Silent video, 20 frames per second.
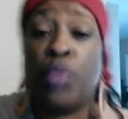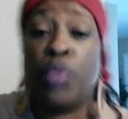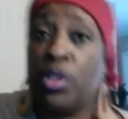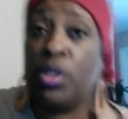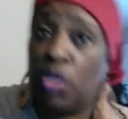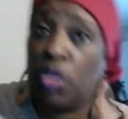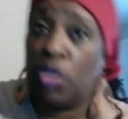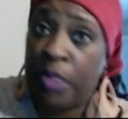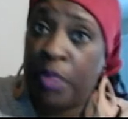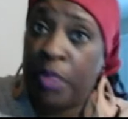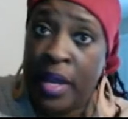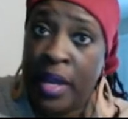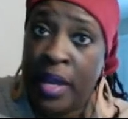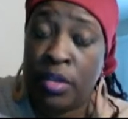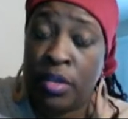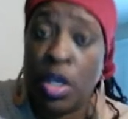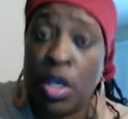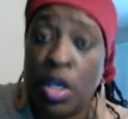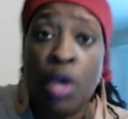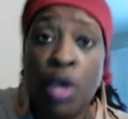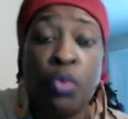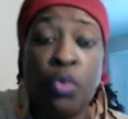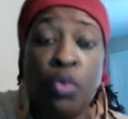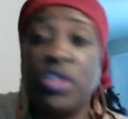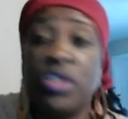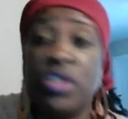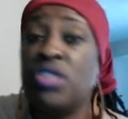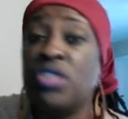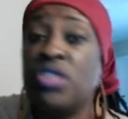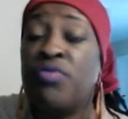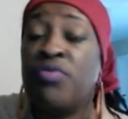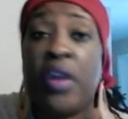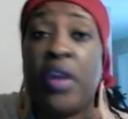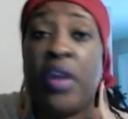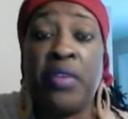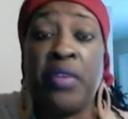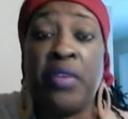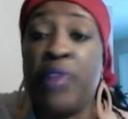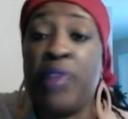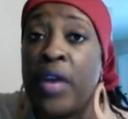with those pairs, which is
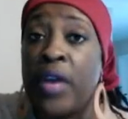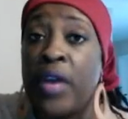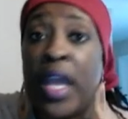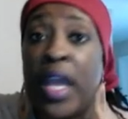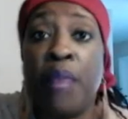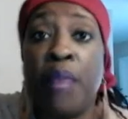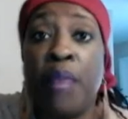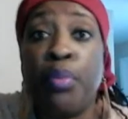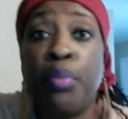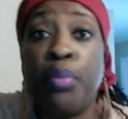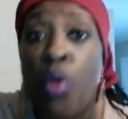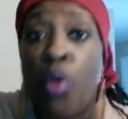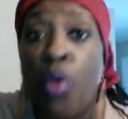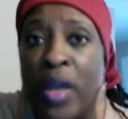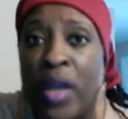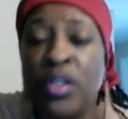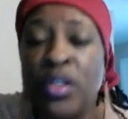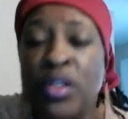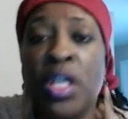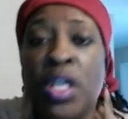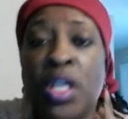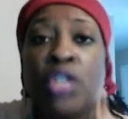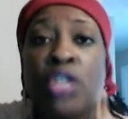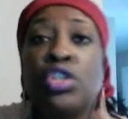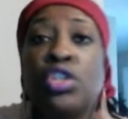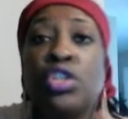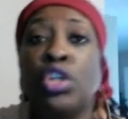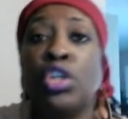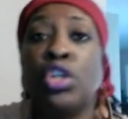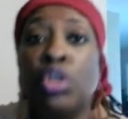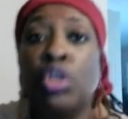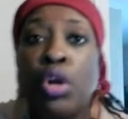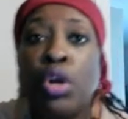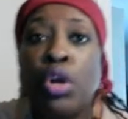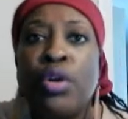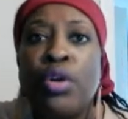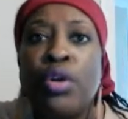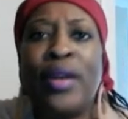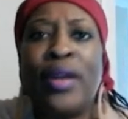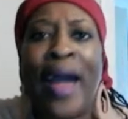very, very important to
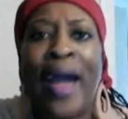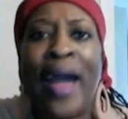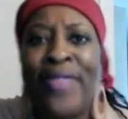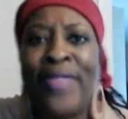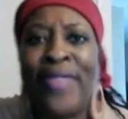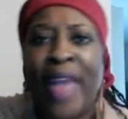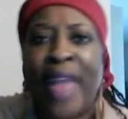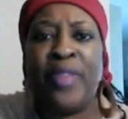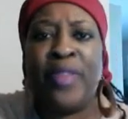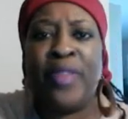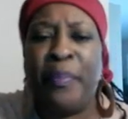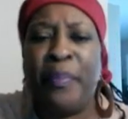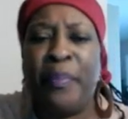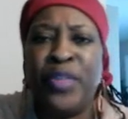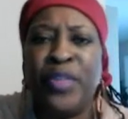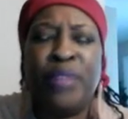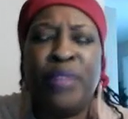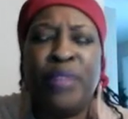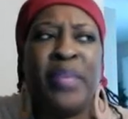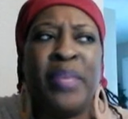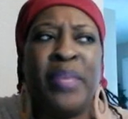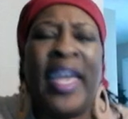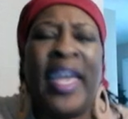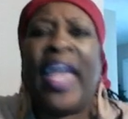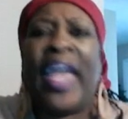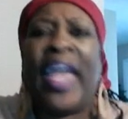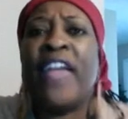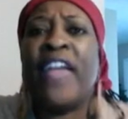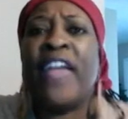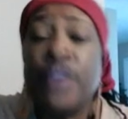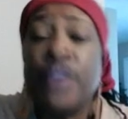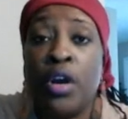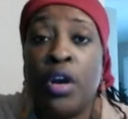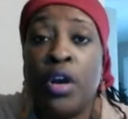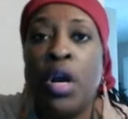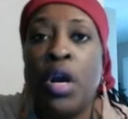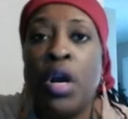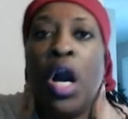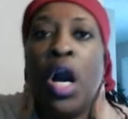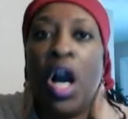learn that the
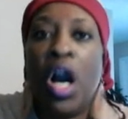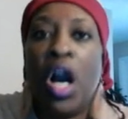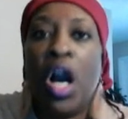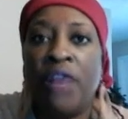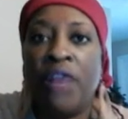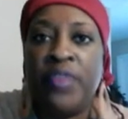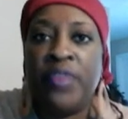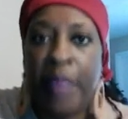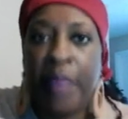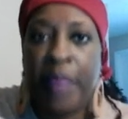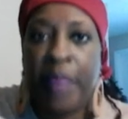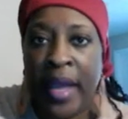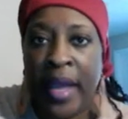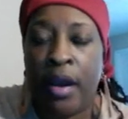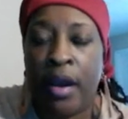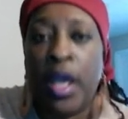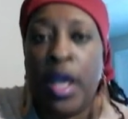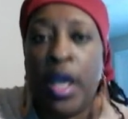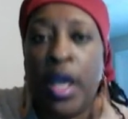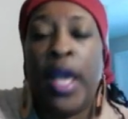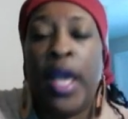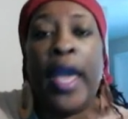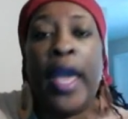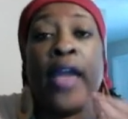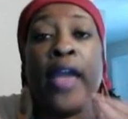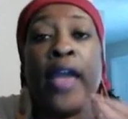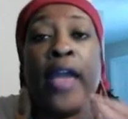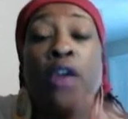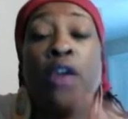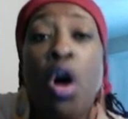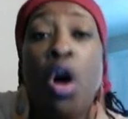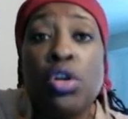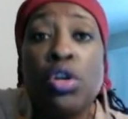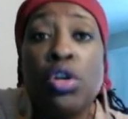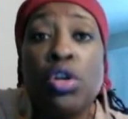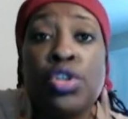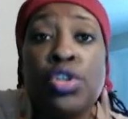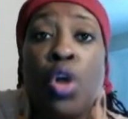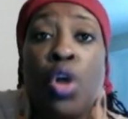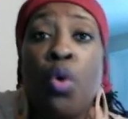behavior of the pair. And
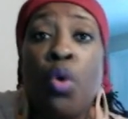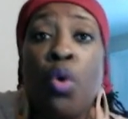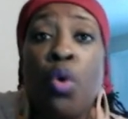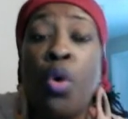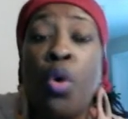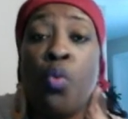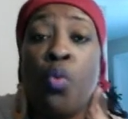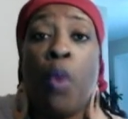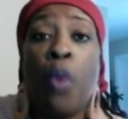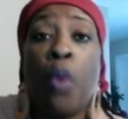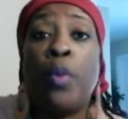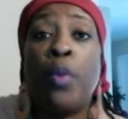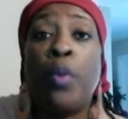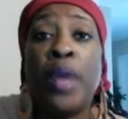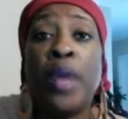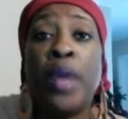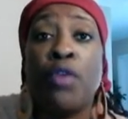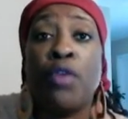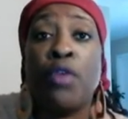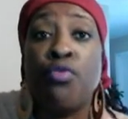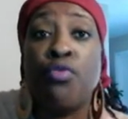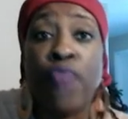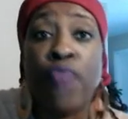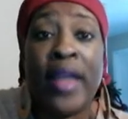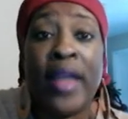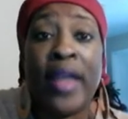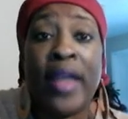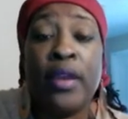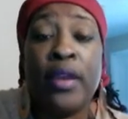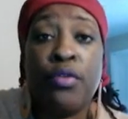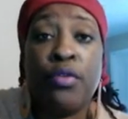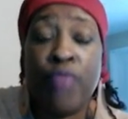also, what would be a great